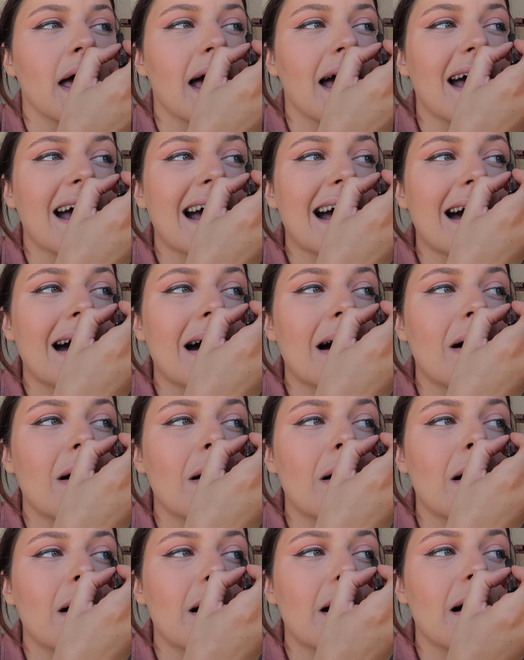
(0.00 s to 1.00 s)

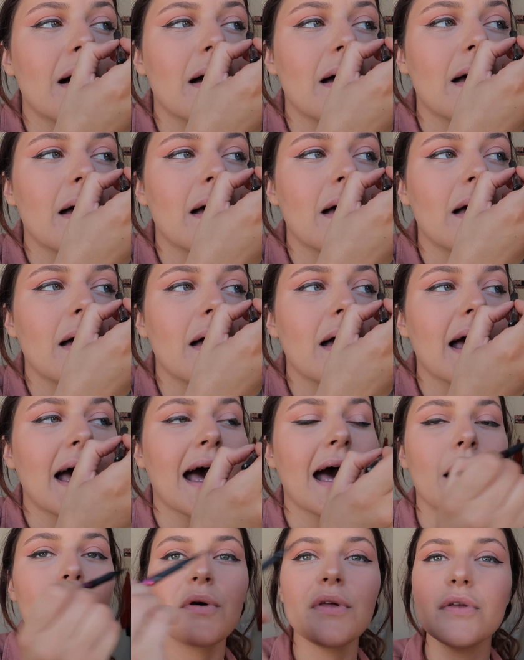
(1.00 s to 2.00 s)
how
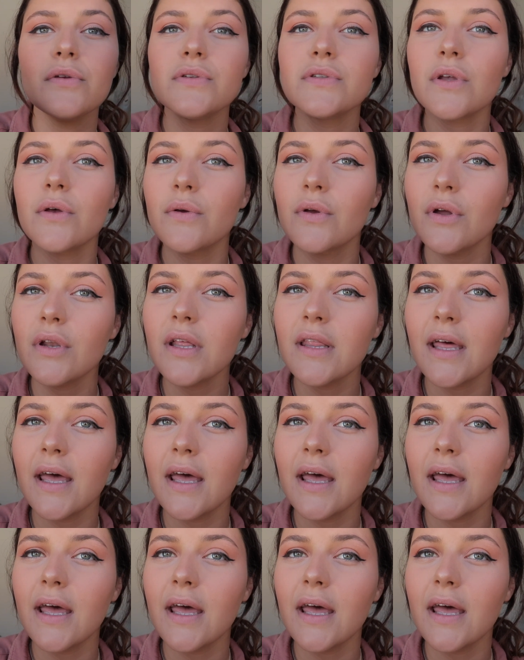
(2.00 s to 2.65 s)
are you so good at